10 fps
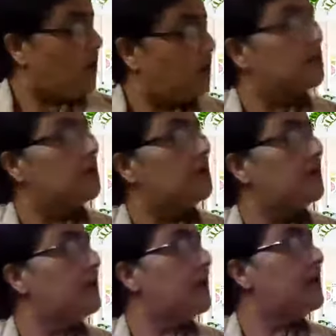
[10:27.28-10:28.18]
on
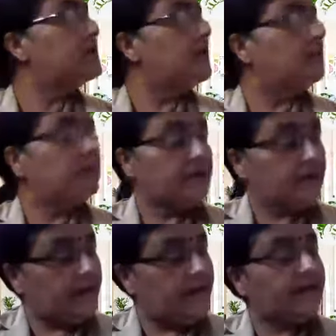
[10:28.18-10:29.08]
page number
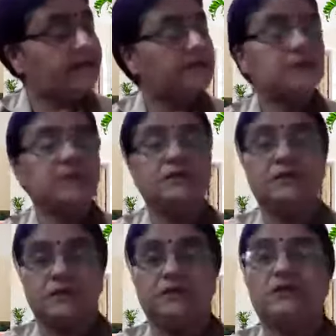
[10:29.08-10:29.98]
8.
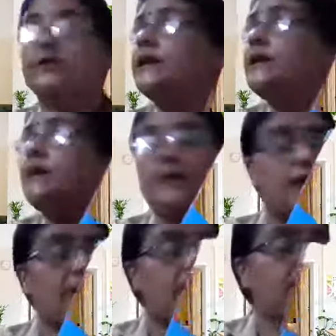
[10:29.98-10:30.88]
Okay,
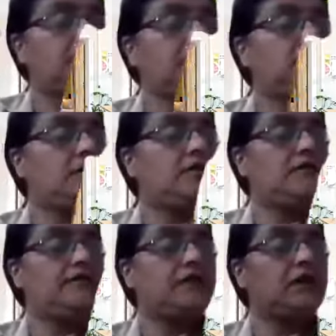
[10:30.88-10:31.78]
and
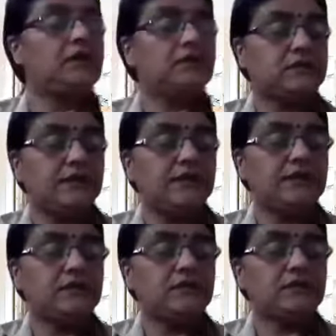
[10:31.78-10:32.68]
we are
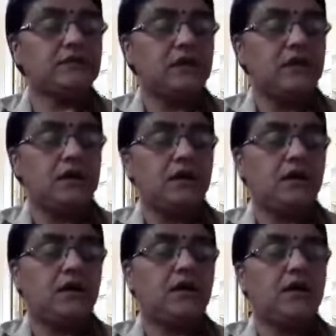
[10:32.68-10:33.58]
studying this
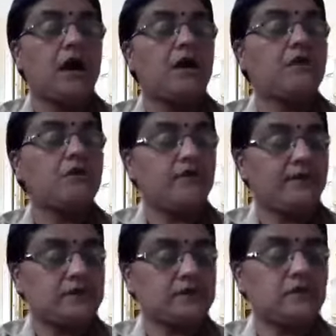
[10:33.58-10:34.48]

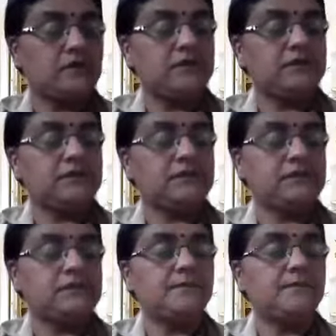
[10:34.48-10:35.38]
cardiovascular
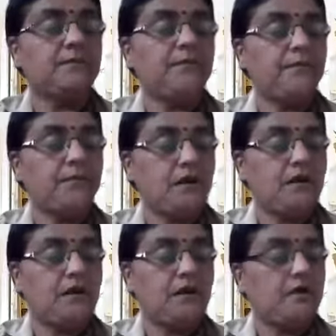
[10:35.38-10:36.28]
system,
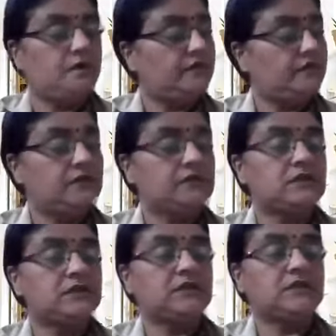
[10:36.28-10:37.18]
which
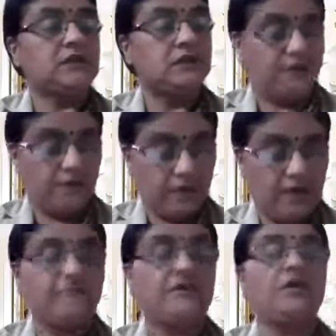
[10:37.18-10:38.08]
is
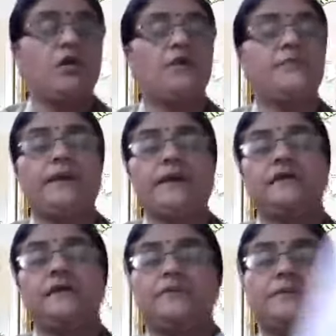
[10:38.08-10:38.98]
given on
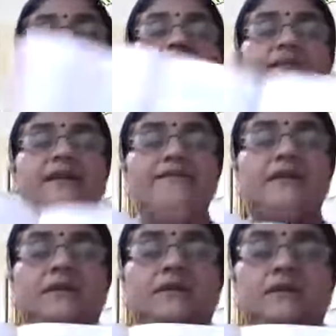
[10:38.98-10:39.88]
page number
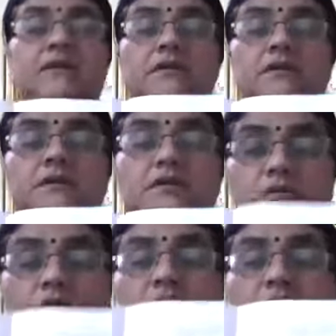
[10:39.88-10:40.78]
7.
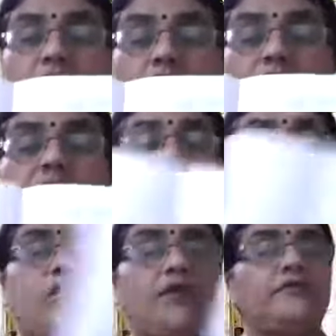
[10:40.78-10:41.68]
Okay, so
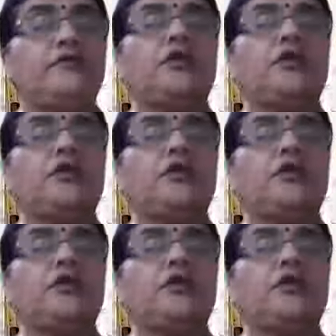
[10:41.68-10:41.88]
of